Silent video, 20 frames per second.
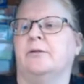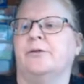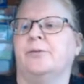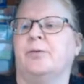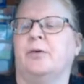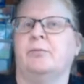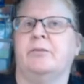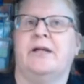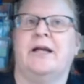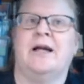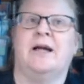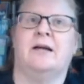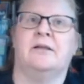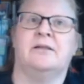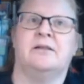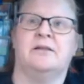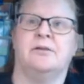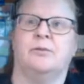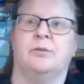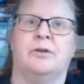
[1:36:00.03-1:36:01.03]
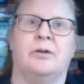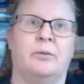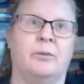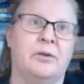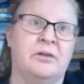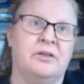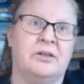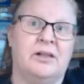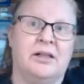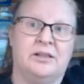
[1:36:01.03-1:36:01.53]
probably asked it when I
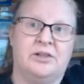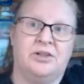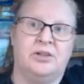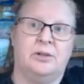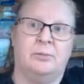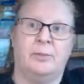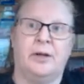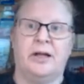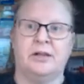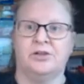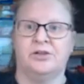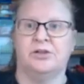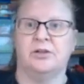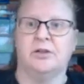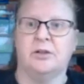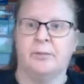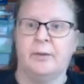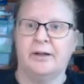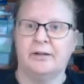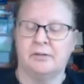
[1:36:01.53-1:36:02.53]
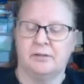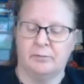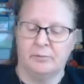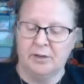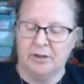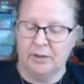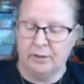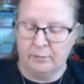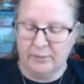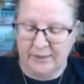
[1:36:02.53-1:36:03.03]
wasn't actually passionate about something,
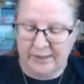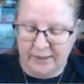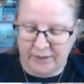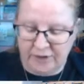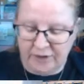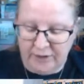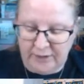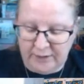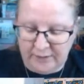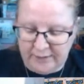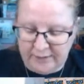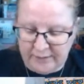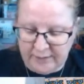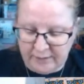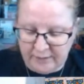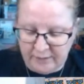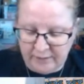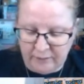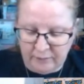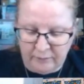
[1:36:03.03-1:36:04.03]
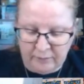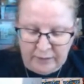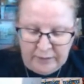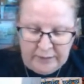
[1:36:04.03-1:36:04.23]
I was actually in a dead zone,